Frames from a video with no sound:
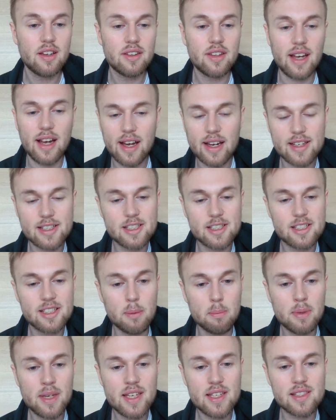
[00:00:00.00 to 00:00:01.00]
The
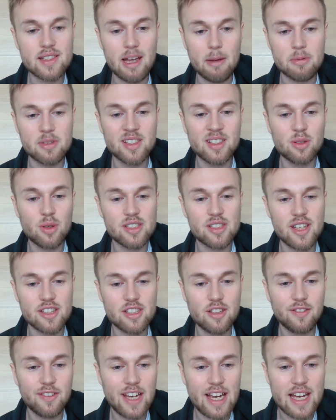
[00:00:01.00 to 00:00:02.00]
ISTP steps into a
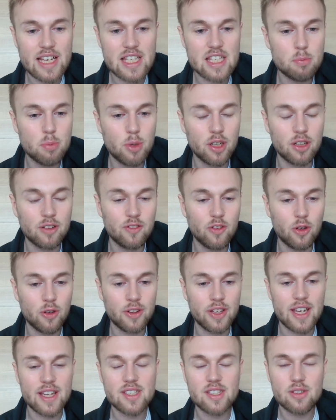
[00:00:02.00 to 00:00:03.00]
sense of
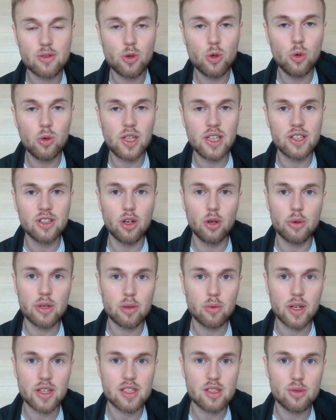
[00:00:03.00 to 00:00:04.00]
expertfulness, truly
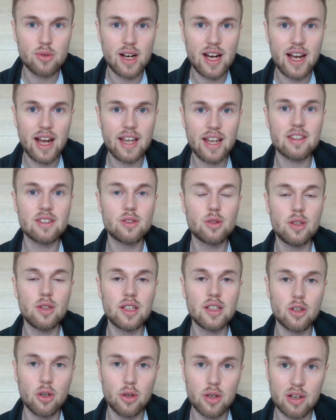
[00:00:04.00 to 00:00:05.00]
knowing what's right,
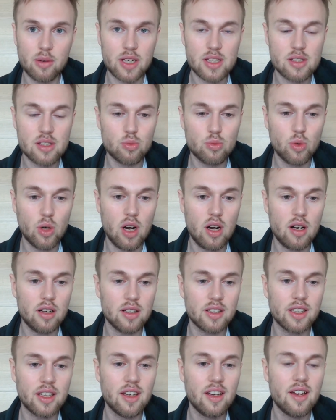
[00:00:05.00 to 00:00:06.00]
truly knowing what's
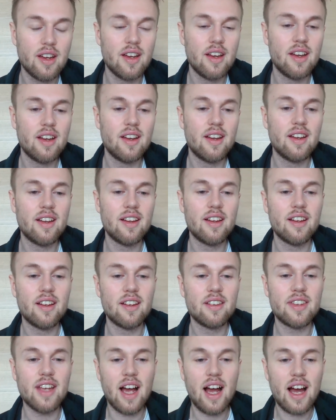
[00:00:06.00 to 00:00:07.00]
wrong.
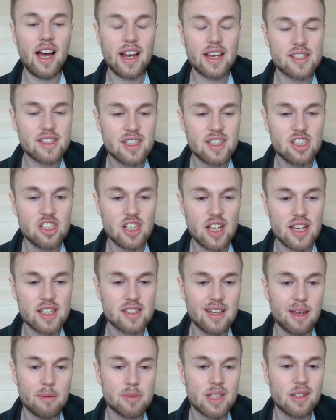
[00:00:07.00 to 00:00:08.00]
The ISTJ
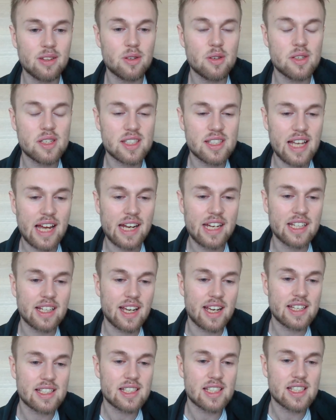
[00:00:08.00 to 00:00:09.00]
steps into
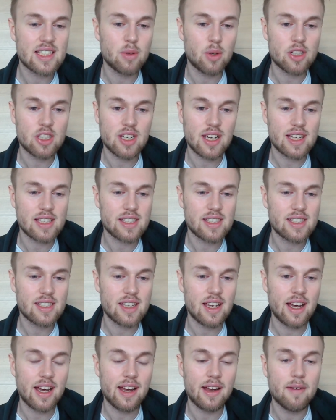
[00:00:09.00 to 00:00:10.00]
steadiness, which
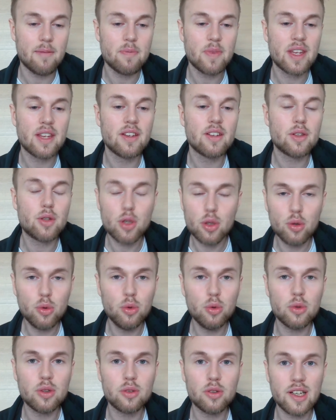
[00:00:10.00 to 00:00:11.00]
is
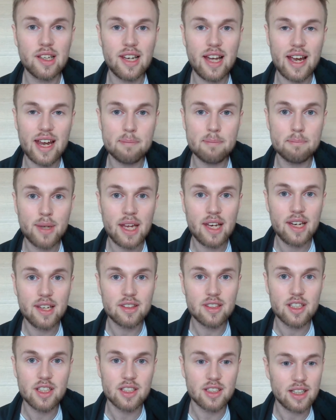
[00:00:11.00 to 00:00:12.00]
true
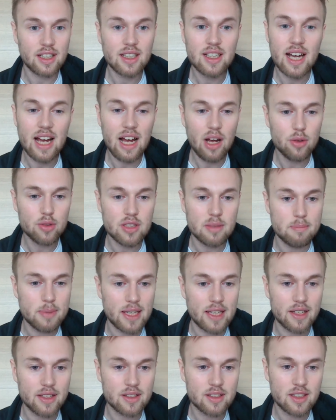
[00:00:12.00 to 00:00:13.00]
reliability and
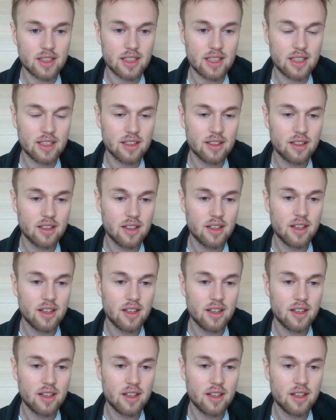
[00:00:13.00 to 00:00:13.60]
accountability.